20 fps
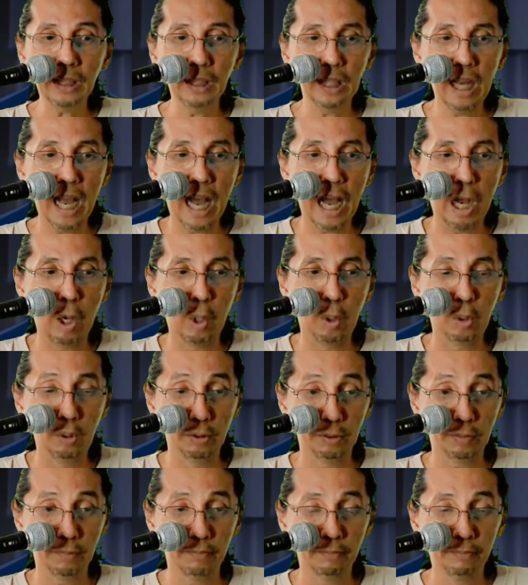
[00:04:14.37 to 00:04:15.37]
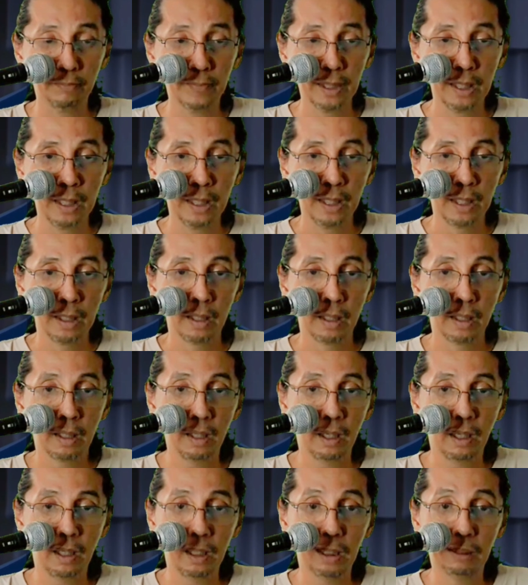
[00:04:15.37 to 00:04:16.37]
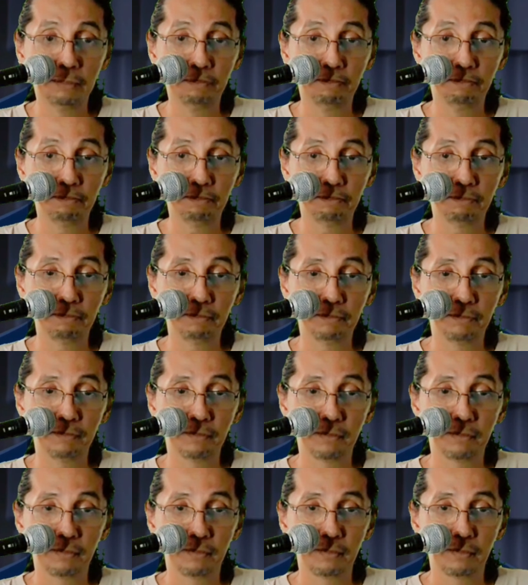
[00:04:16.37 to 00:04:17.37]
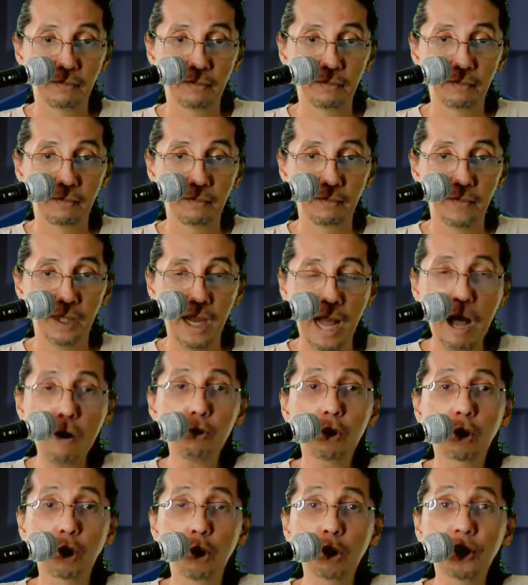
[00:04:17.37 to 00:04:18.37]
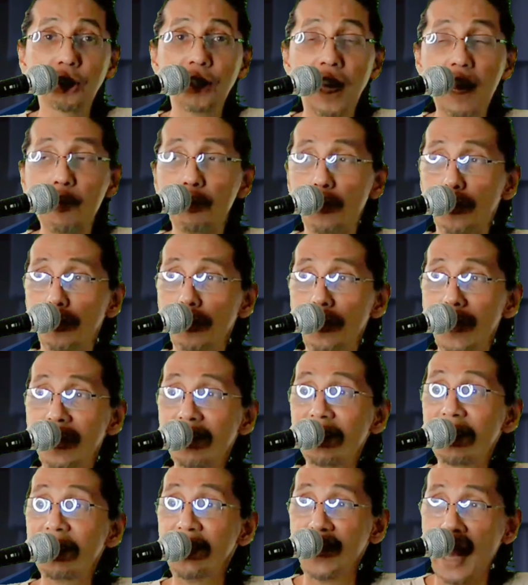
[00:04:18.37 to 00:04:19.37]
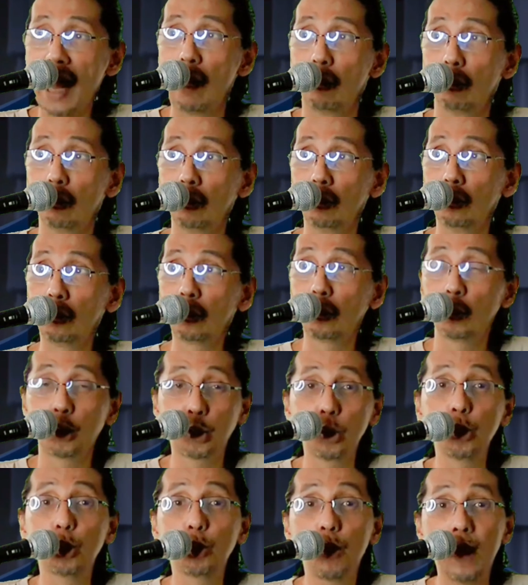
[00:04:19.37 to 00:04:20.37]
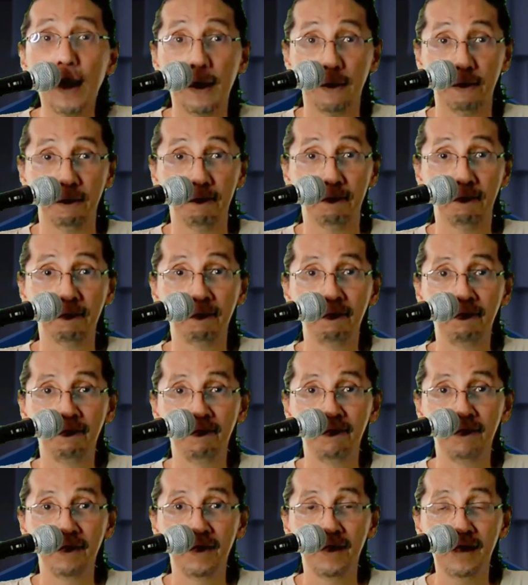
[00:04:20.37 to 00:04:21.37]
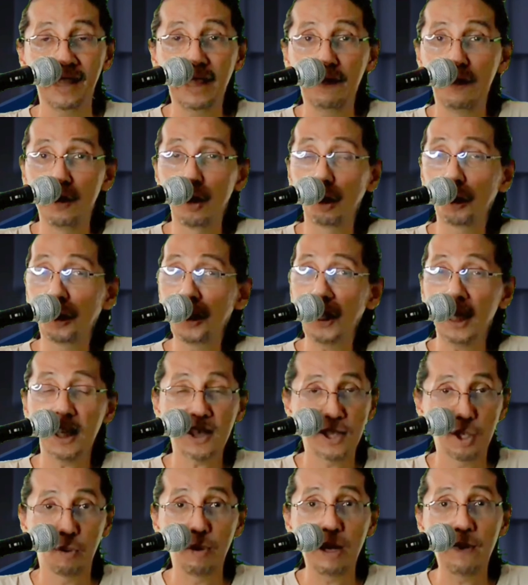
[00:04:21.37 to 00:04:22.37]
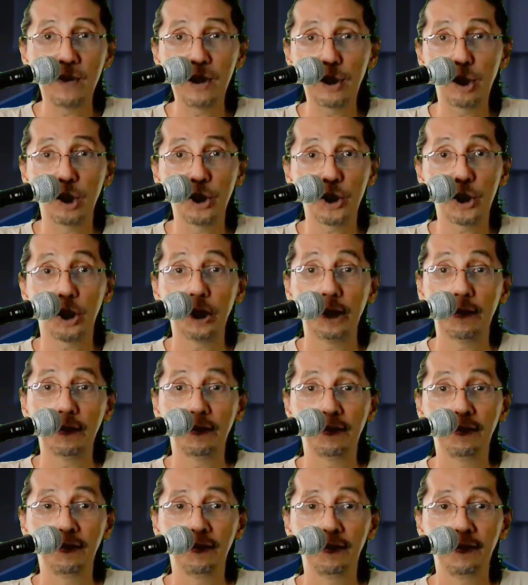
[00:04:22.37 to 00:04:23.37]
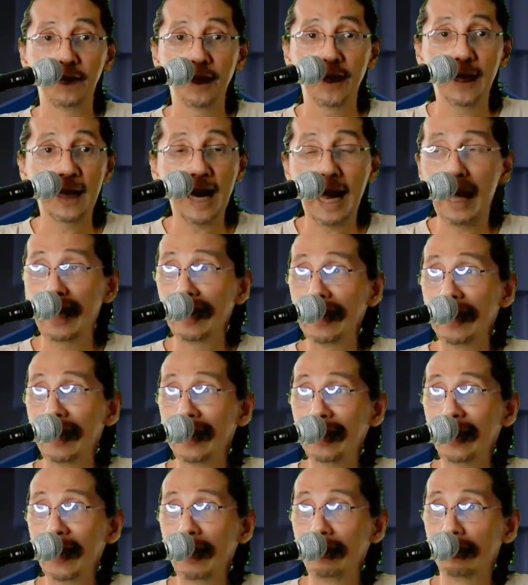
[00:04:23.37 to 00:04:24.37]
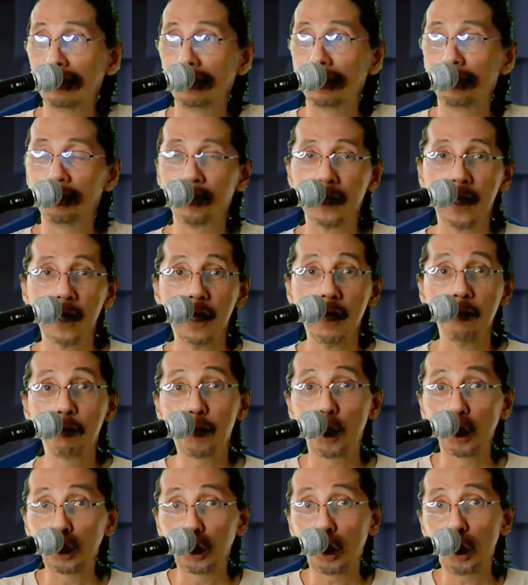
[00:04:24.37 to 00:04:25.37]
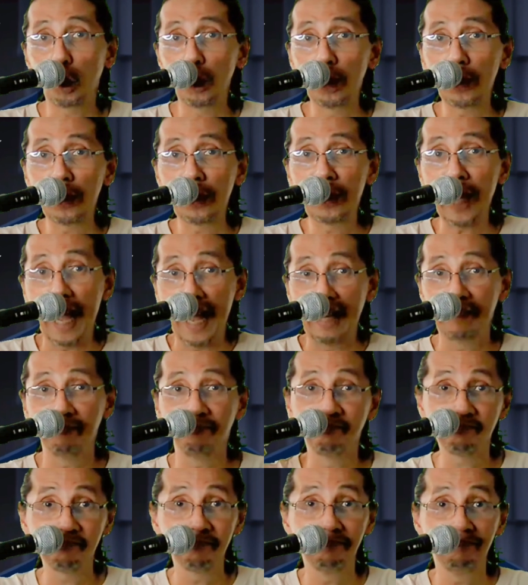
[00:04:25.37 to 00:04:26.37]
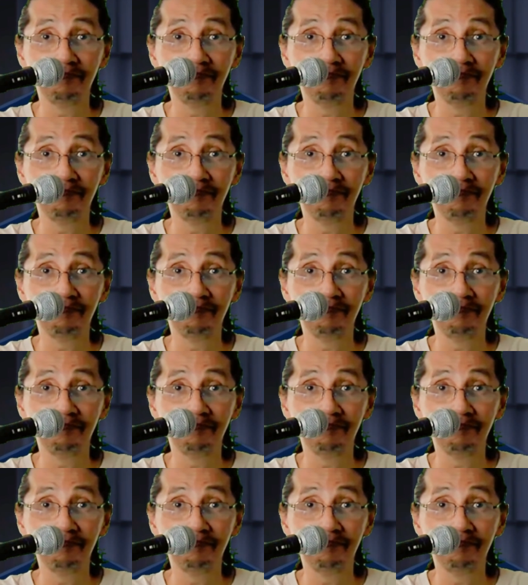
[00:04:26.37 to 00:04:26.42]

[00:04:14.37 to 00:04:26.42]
how, um, how close the Emperor is now to Shusue, even though she is the Raven Consort. Kaya, kasi ang protocol dyan,